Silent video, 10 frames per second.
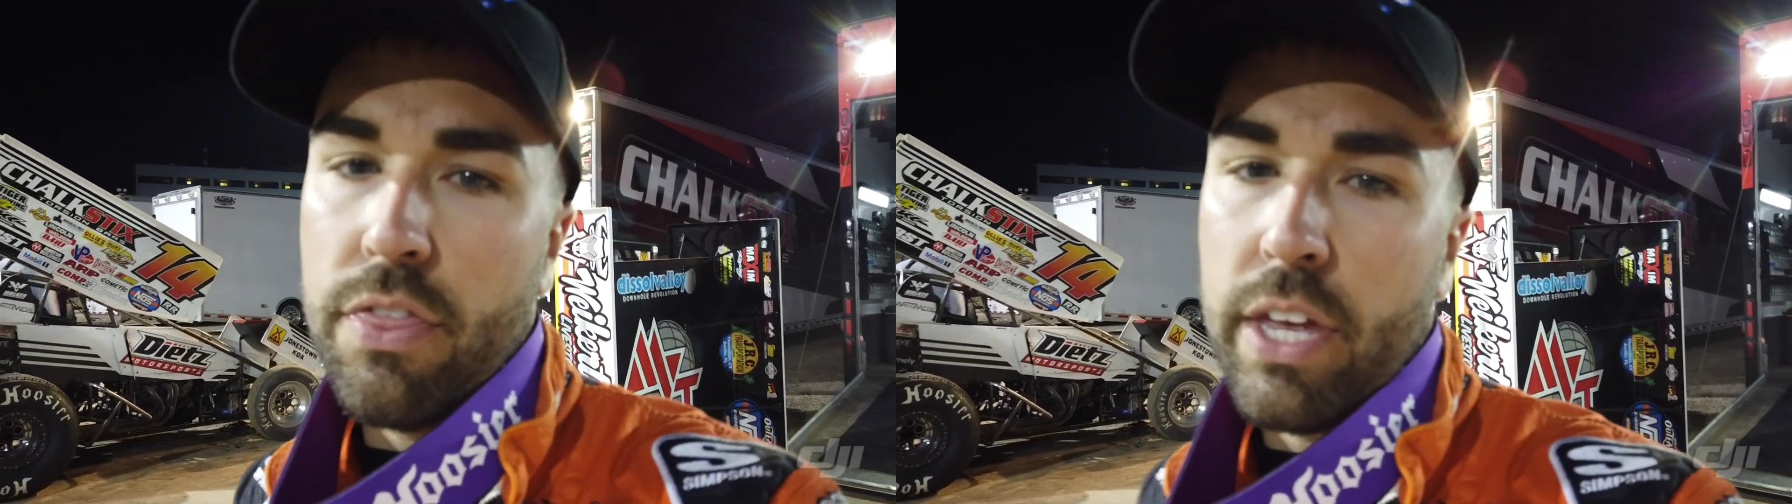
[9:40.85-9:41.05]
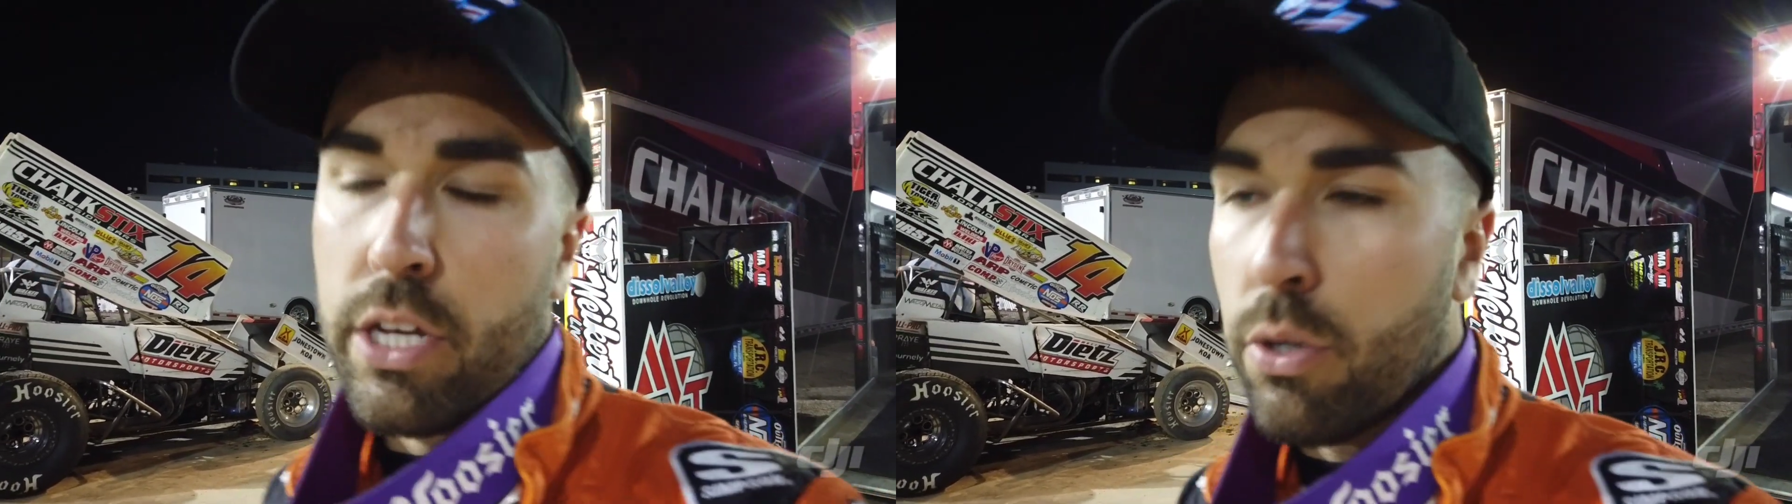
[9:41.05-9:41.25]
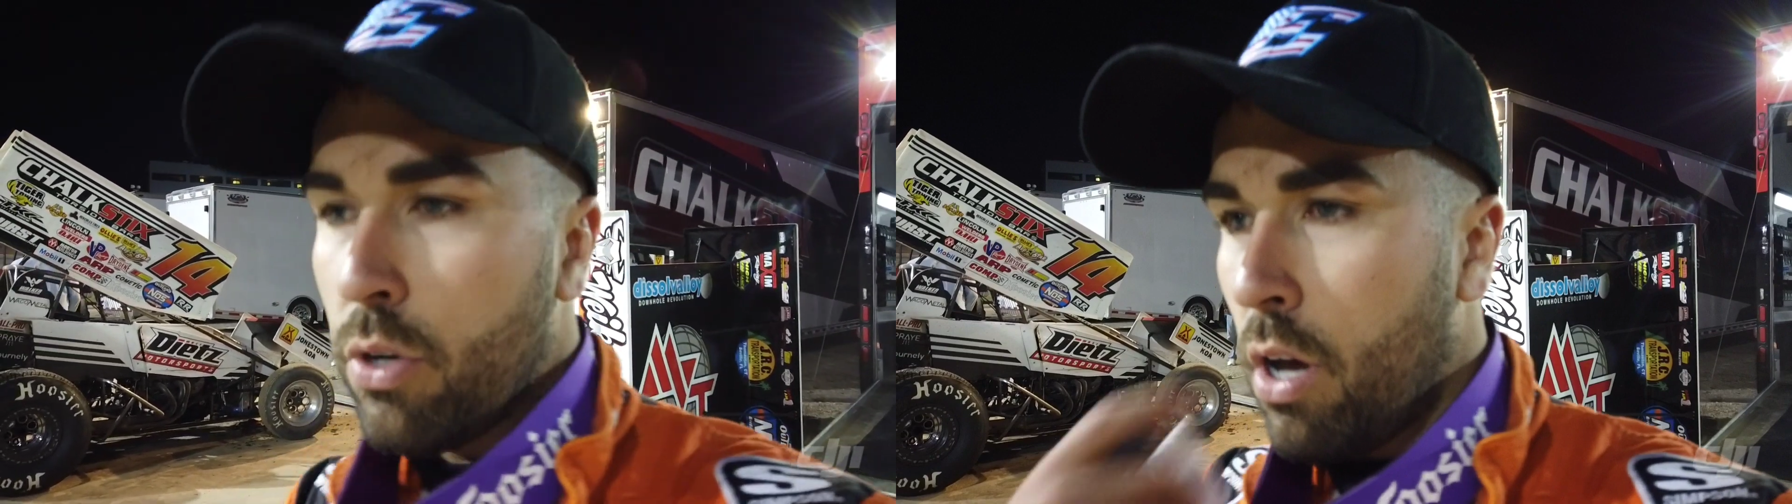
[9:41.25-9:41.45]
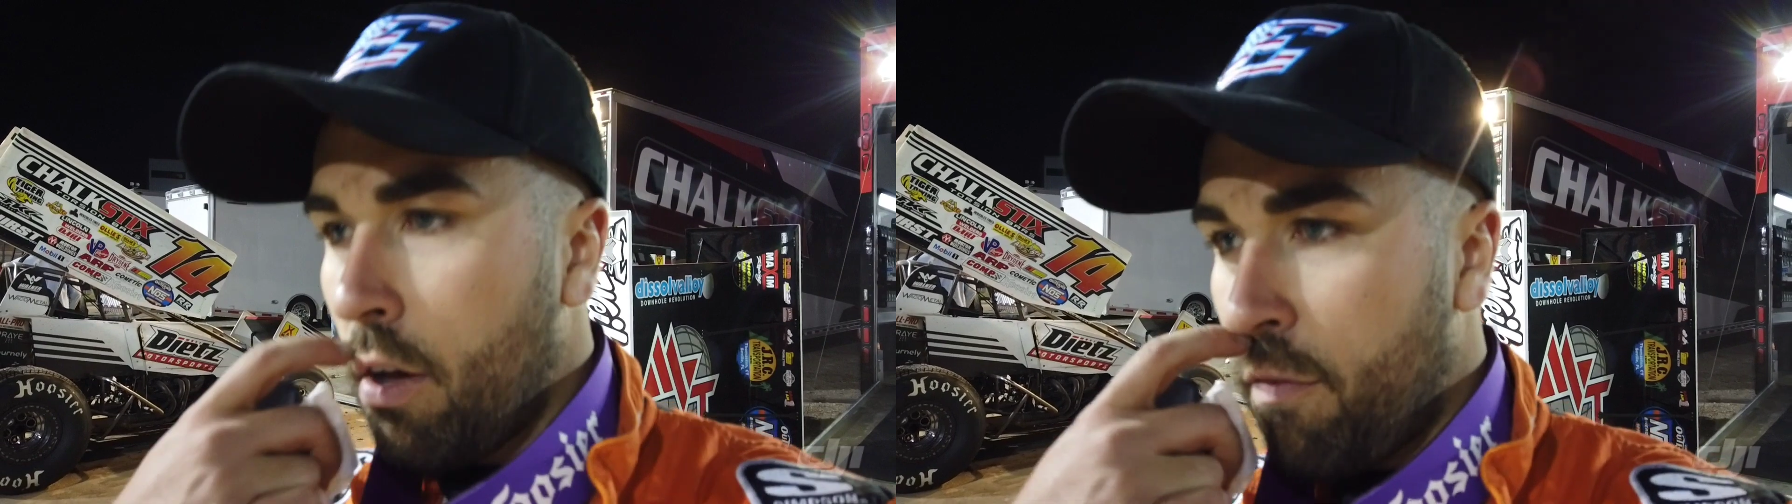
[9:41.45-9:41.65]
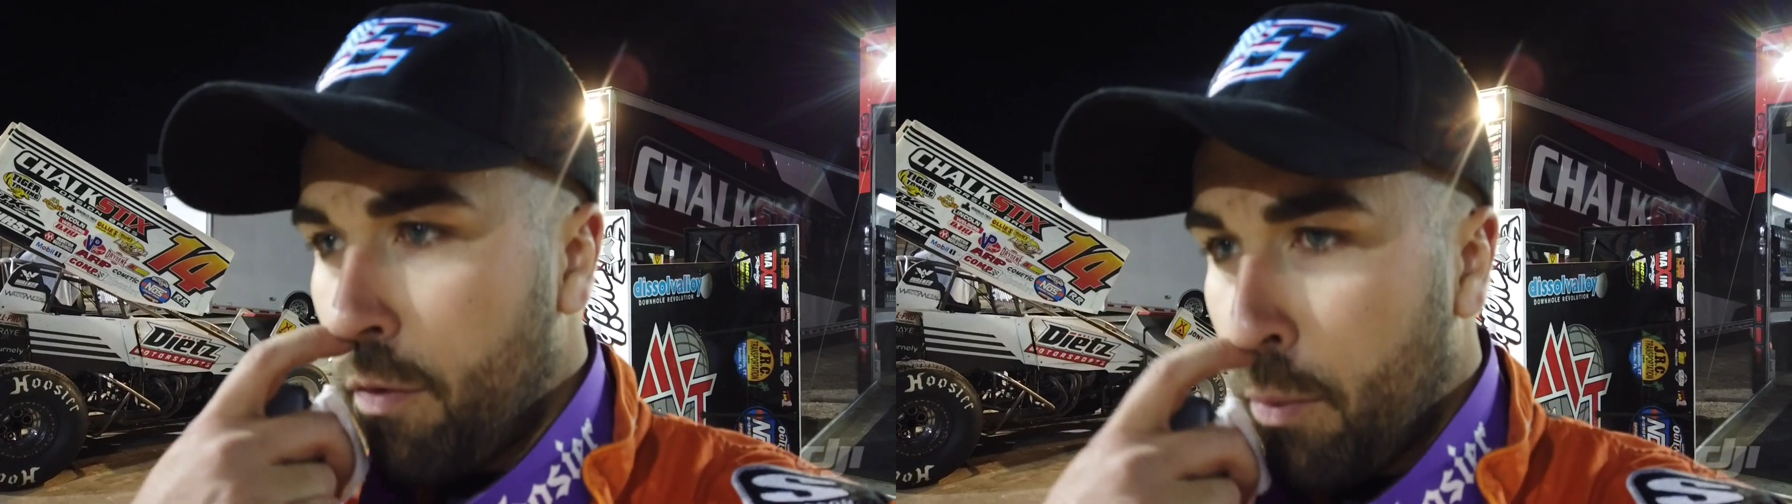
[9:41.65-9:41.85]
Thank you
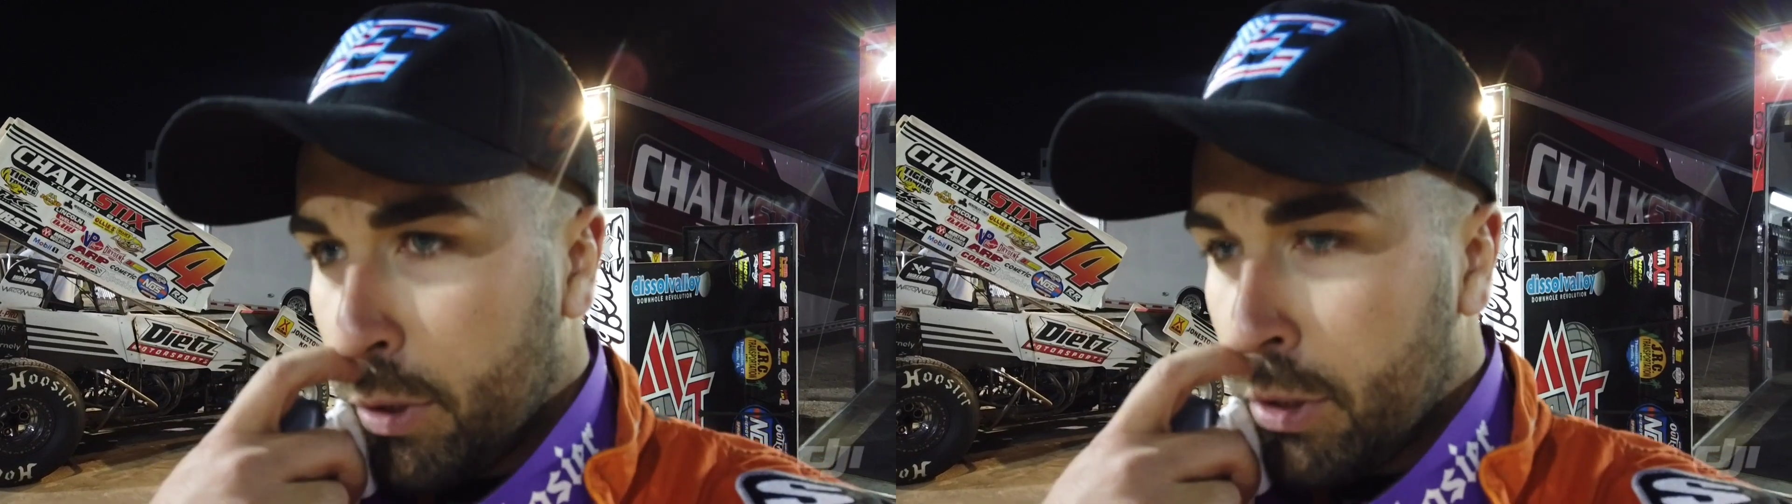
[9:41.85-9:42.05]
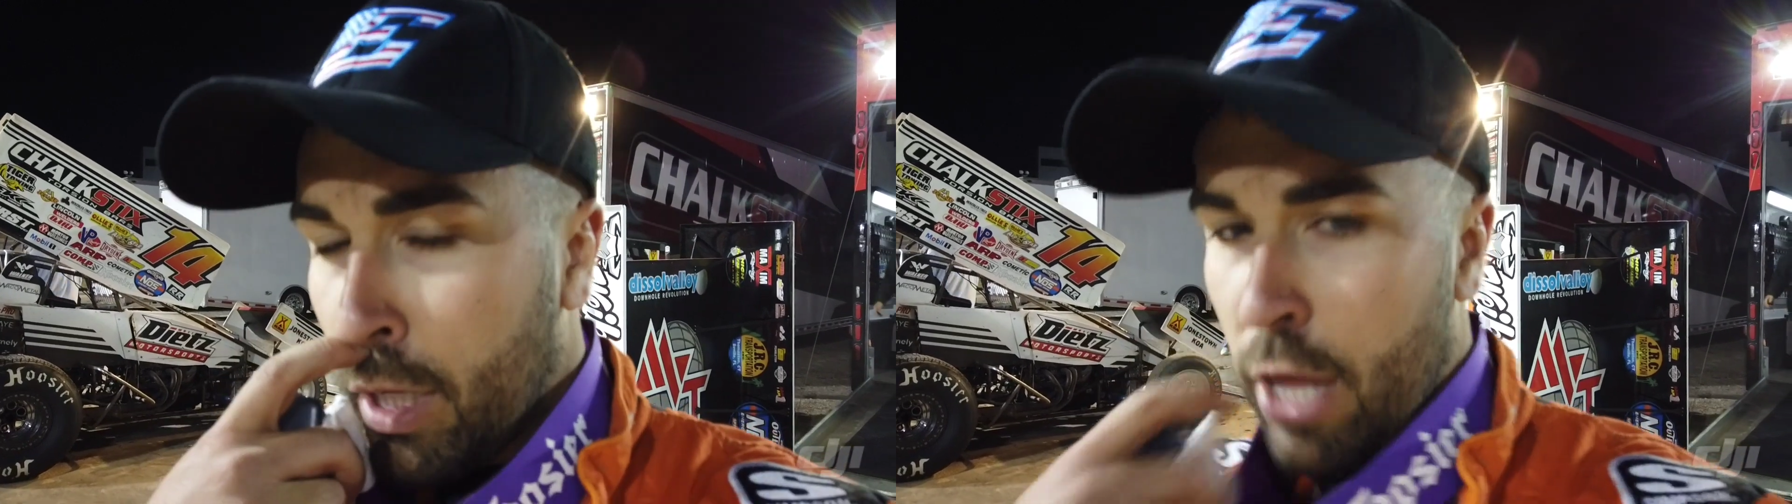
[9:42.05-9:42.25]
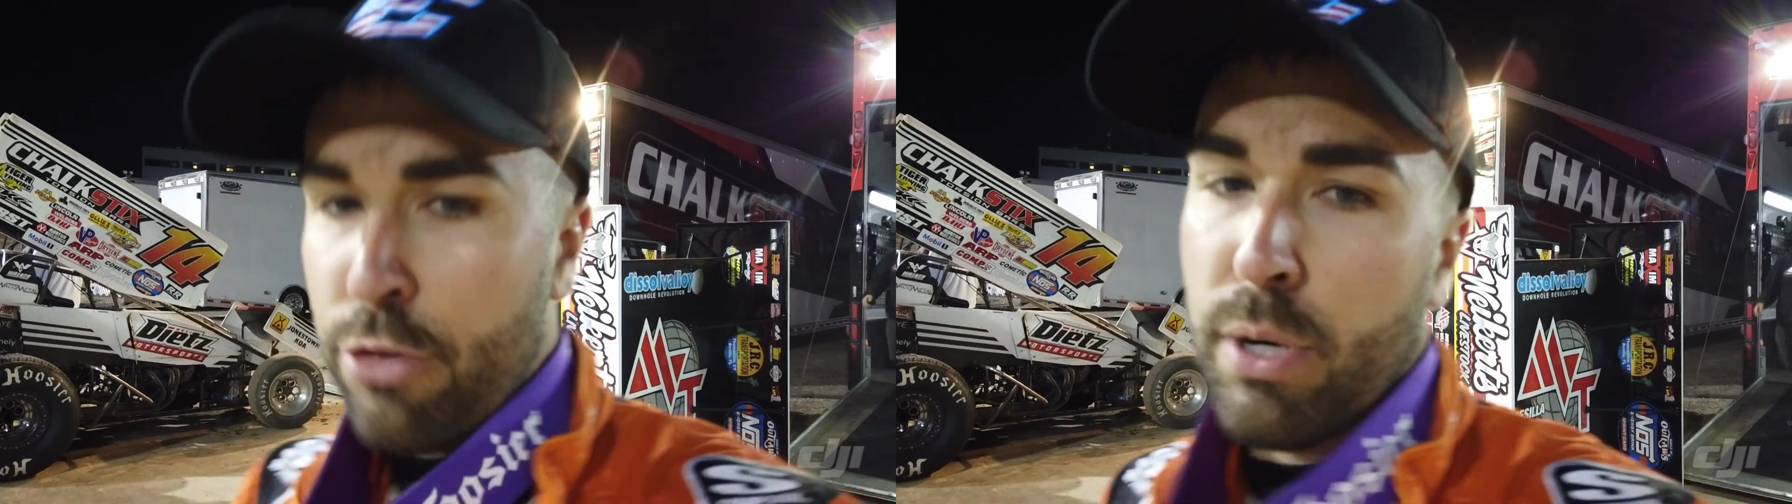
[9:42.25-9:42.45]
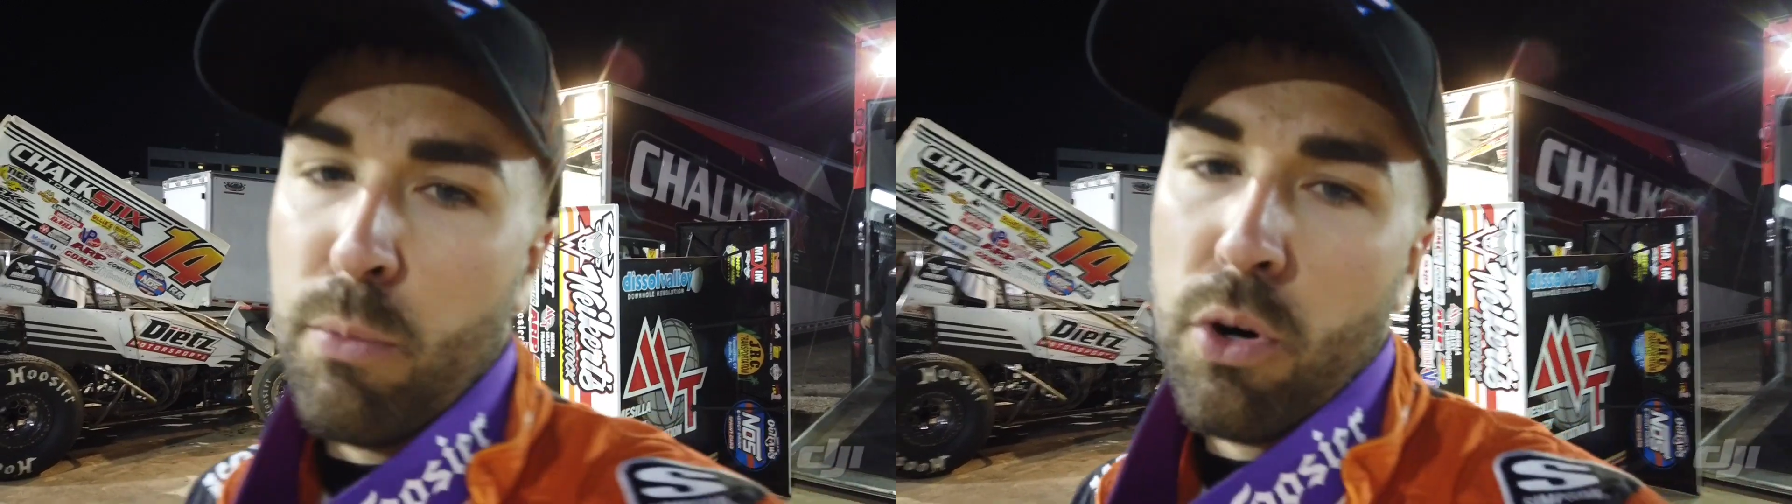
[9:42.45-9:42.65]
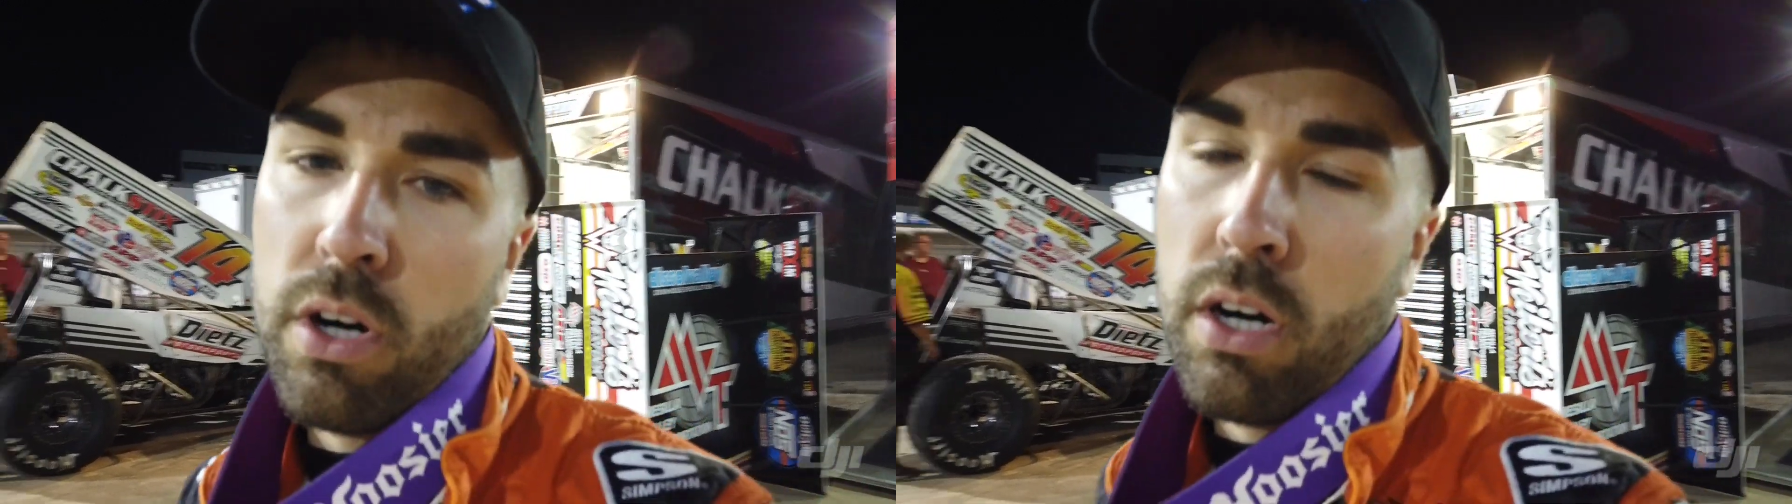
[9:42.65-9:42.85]
enough. We still got
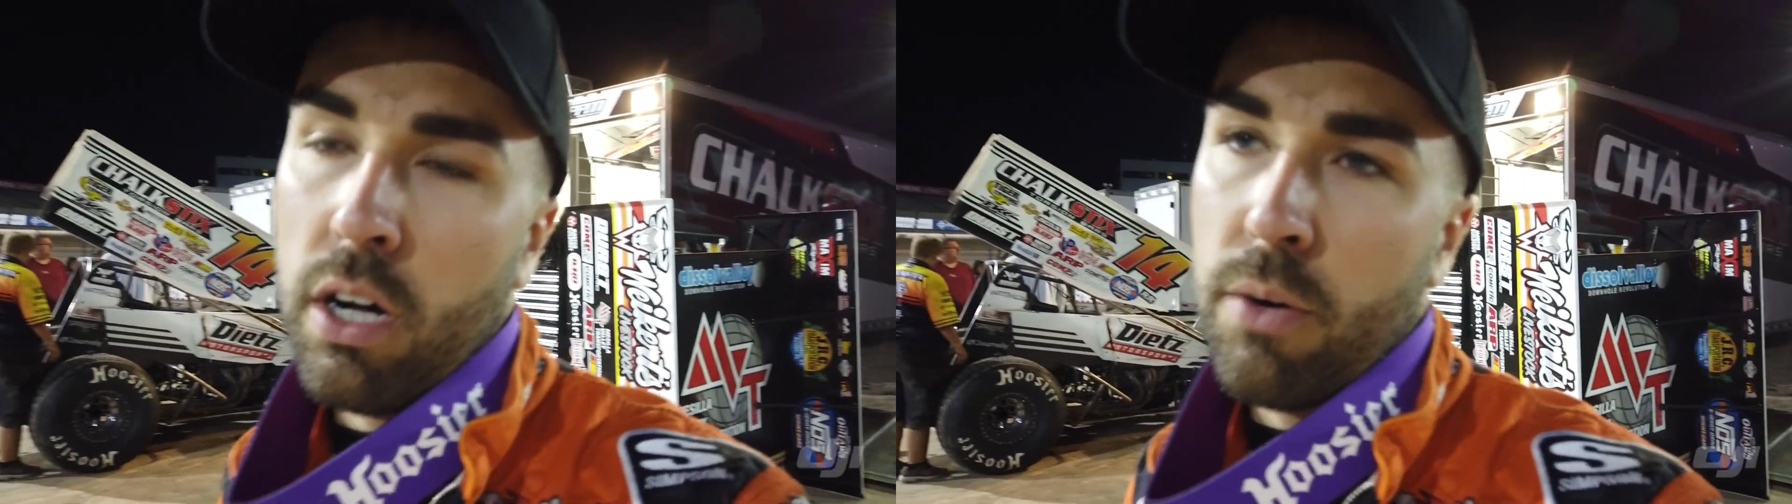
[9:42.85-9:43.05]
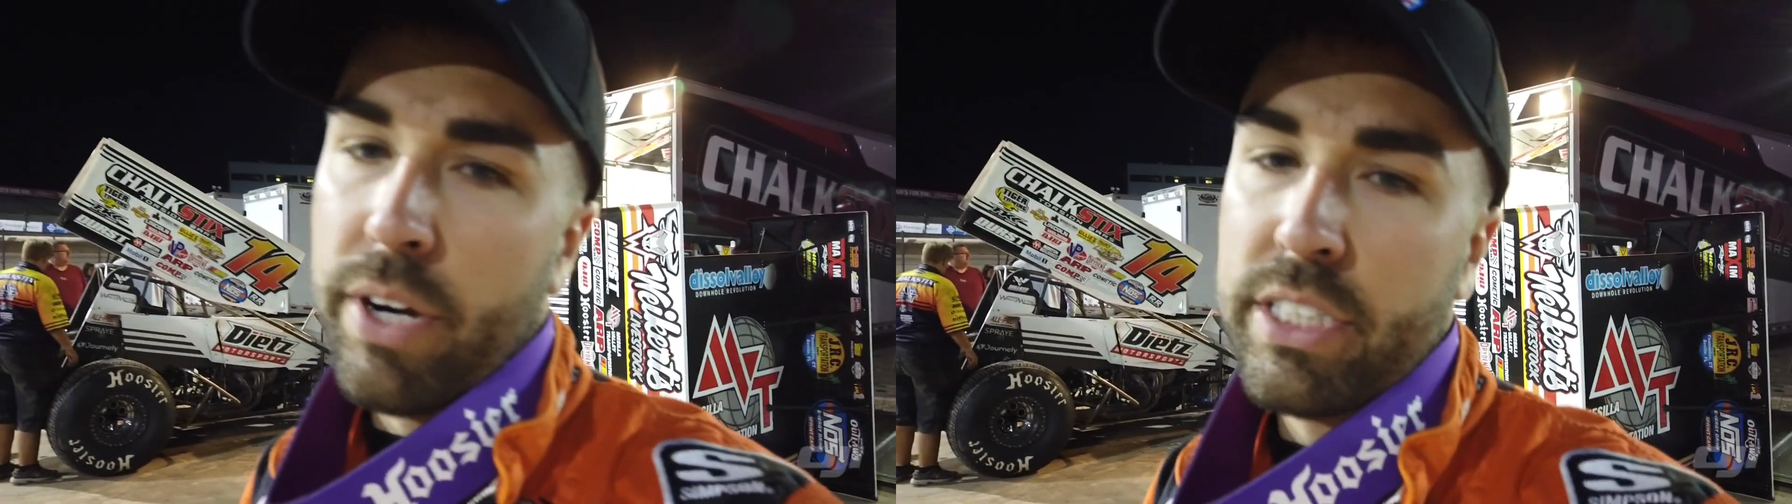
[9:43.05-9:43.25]
3 more